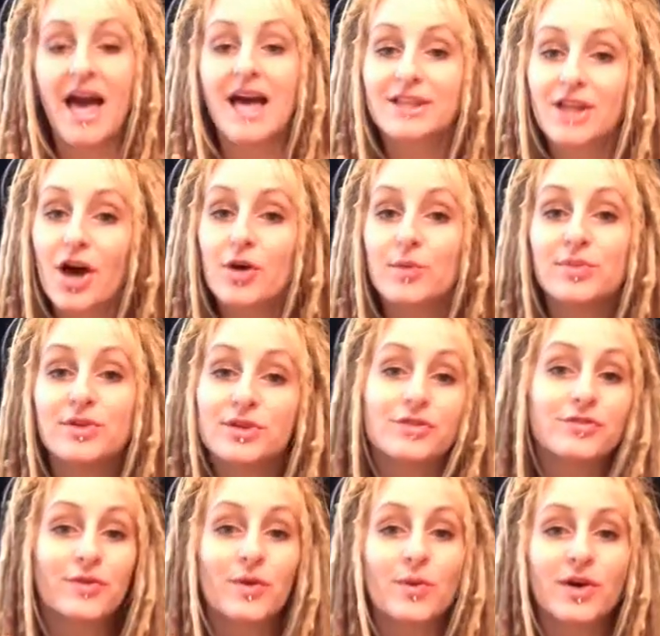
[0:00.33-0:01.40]
Hello,
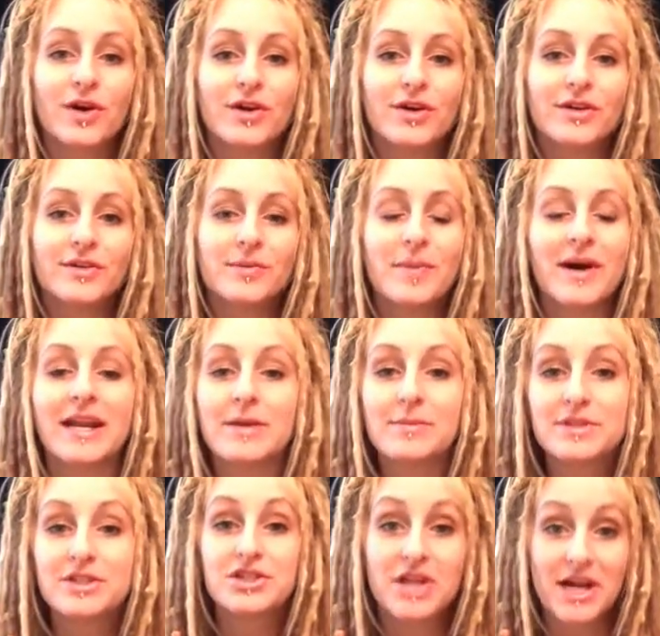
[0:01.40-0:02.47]
beautiful world. My name
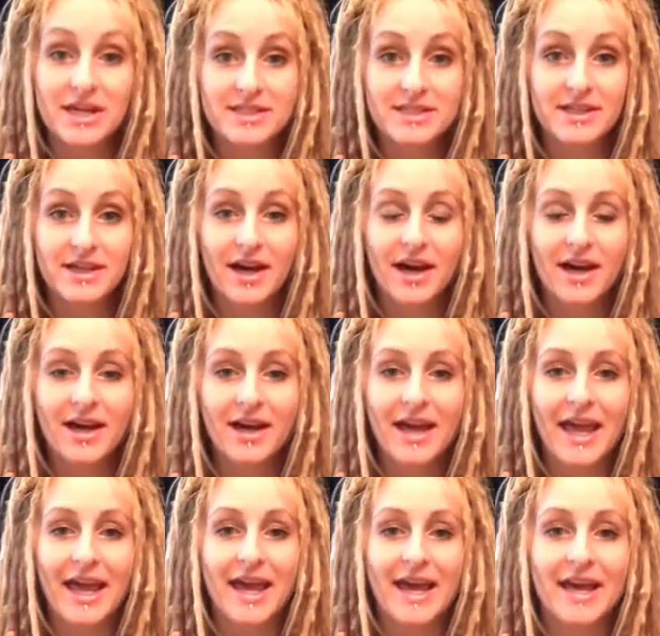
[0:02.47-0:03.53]
is Jessica,
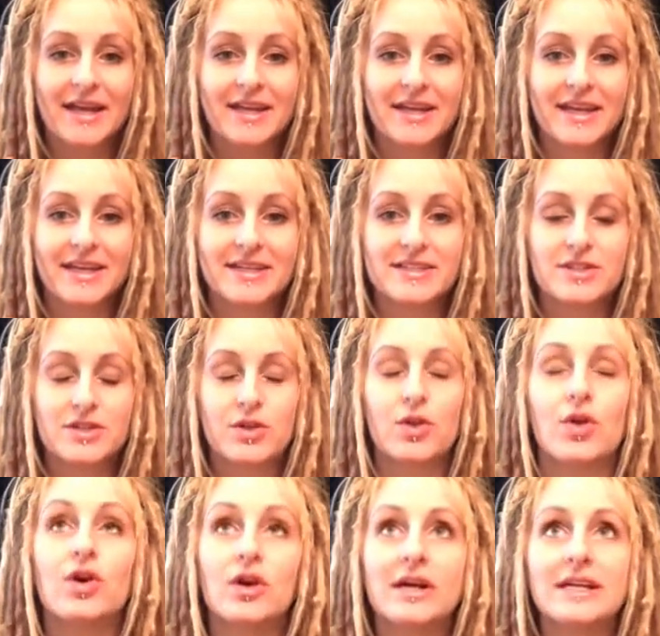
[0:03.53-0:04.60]
and it is a
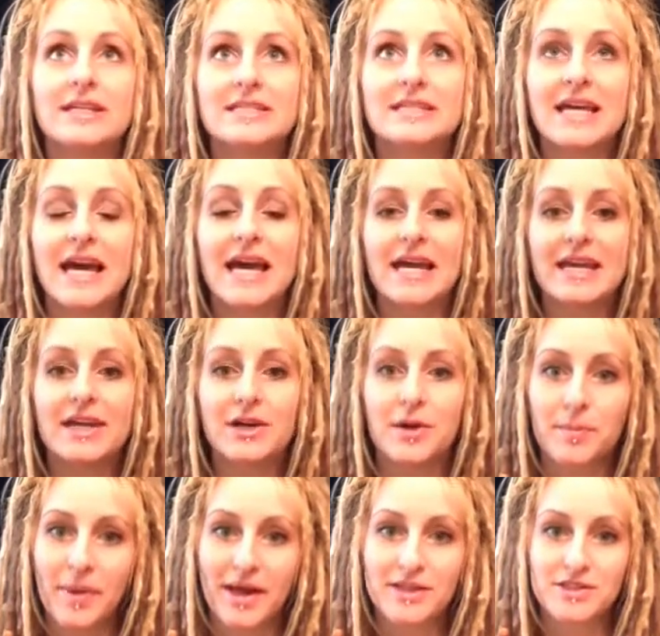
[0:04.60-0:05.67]
glorious day here
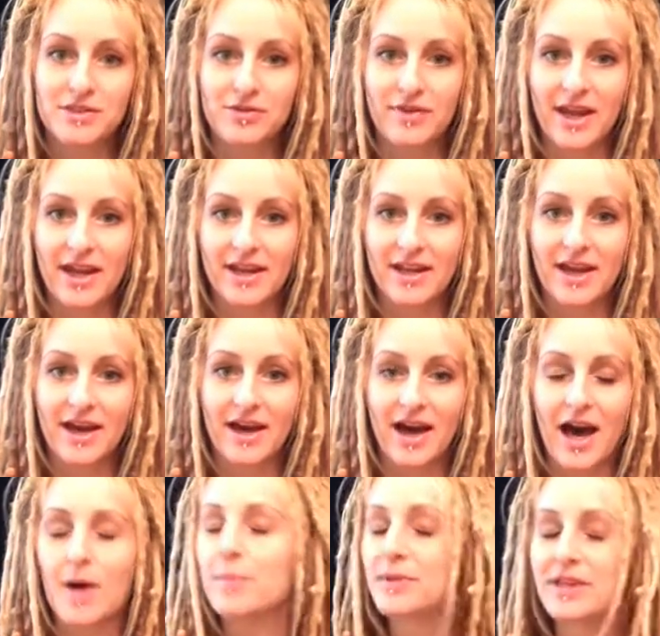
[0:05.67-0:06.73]
in Pennsylvania.
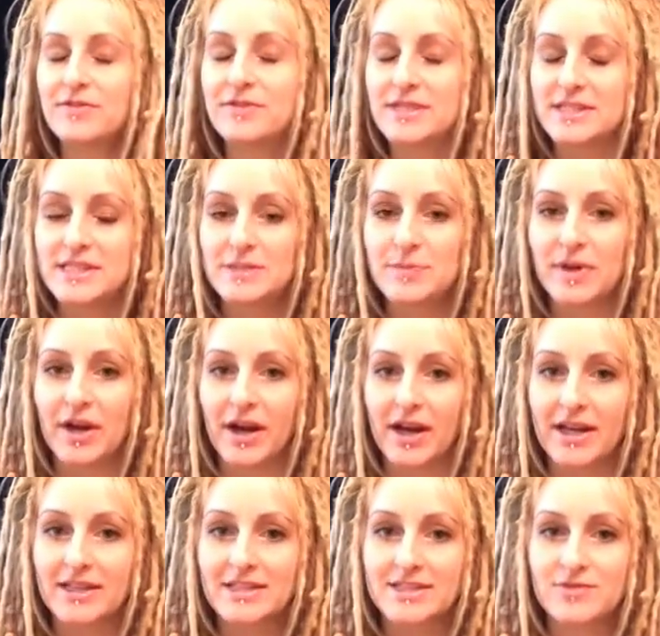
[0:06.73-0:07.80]
Uplifted
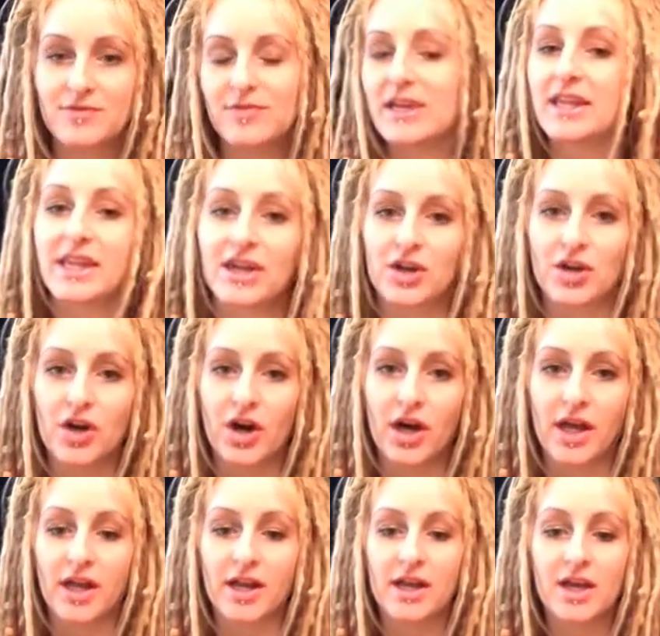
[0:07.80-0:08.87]
spirits, feeling
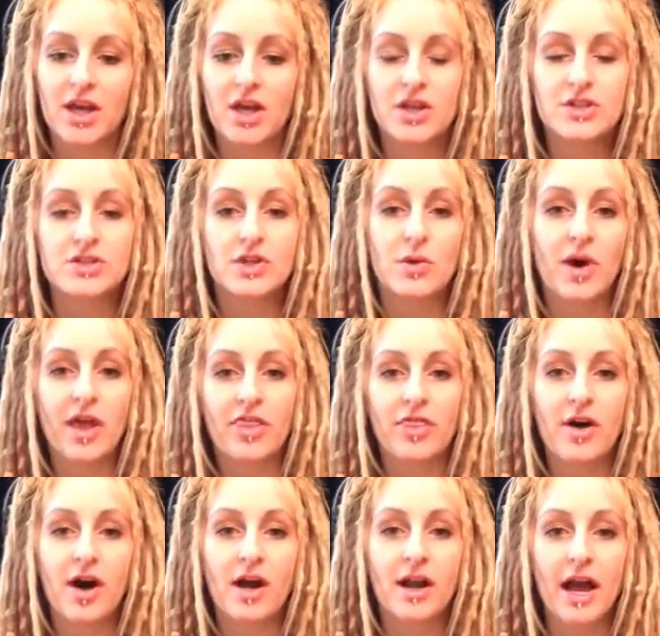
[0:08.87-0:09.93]
good. So I
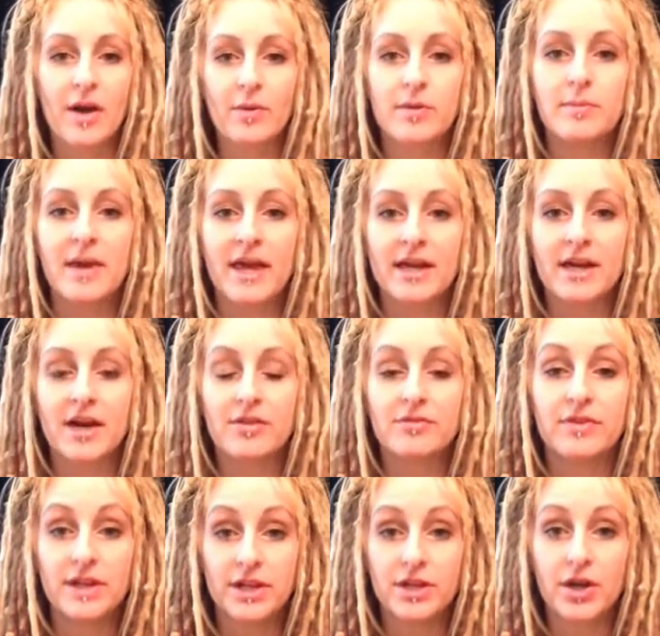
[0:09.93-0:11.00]
thought I would make a
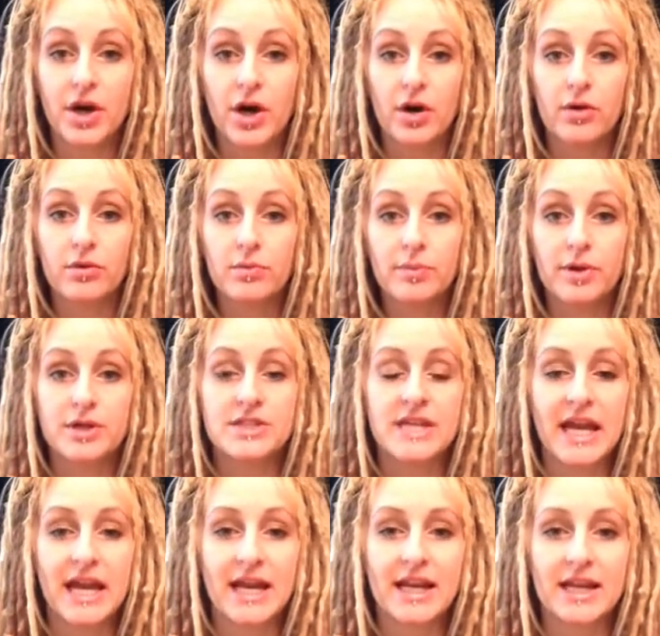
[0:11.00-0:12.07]
video
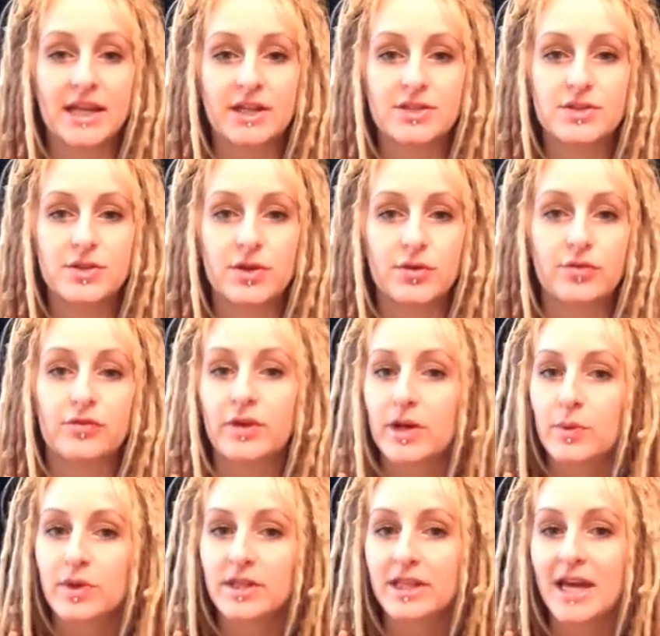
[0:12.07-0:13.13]
pertaining to
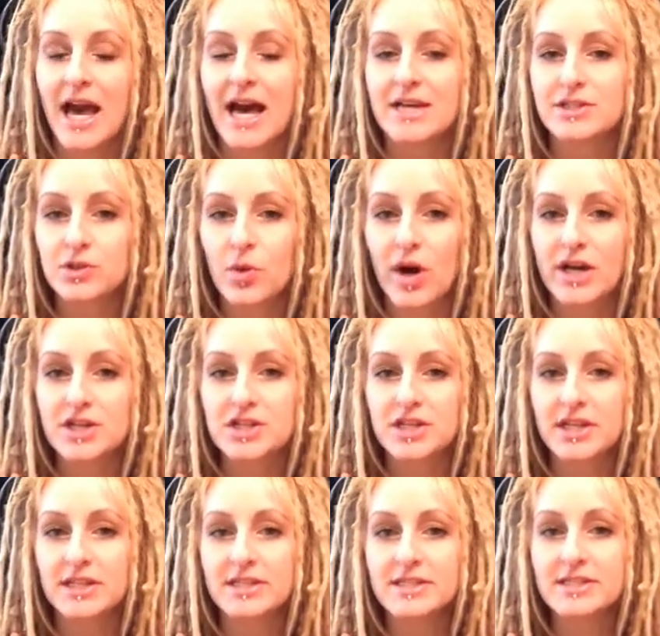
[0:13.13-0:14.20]
frequently asked
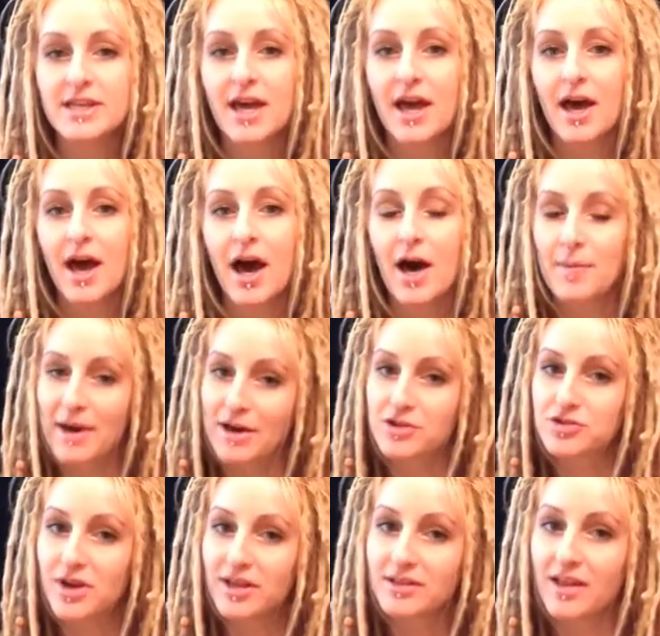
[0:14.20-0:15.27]
questions about
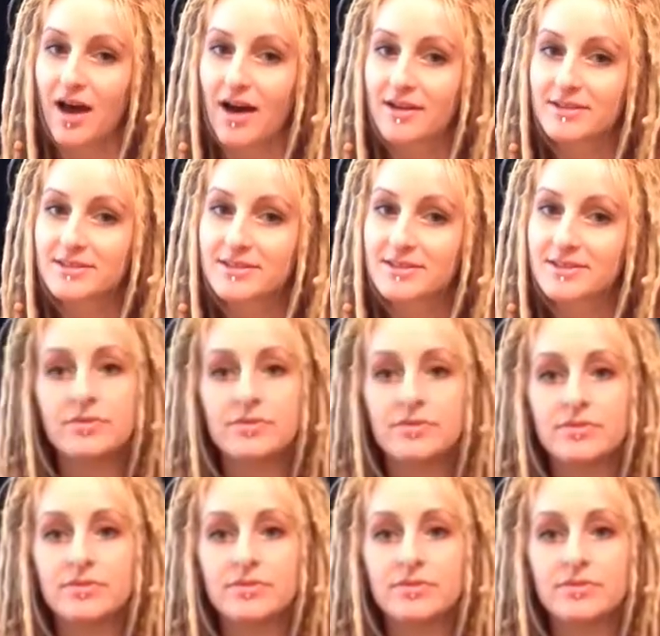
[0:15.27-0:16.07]
dreadlocks.